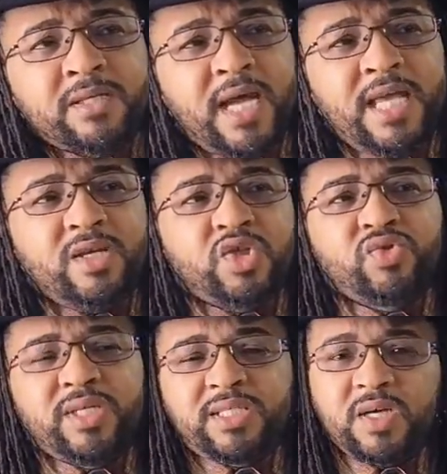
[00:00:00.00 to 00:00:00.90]

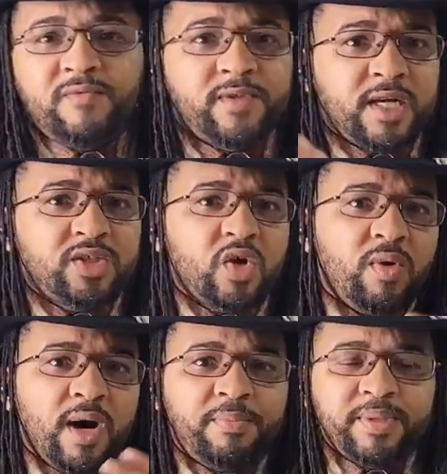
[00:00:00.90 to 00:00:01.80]
does
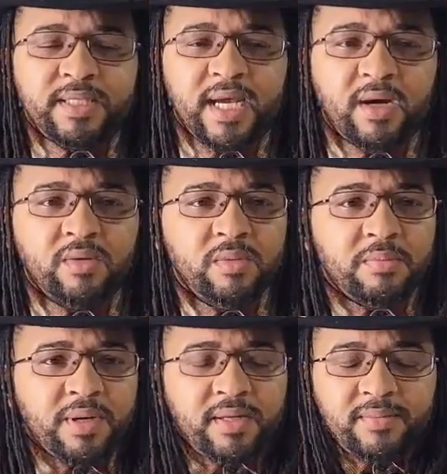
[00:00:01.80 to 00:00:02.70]
go up and down.
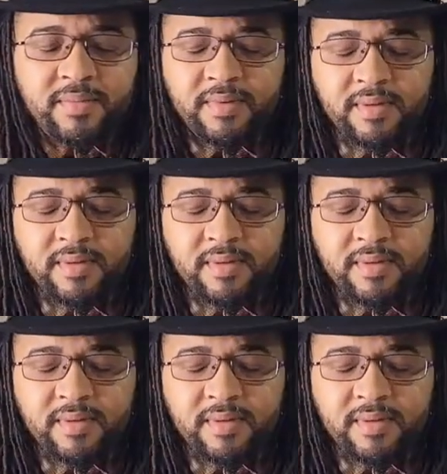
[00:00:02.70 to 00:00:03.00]
But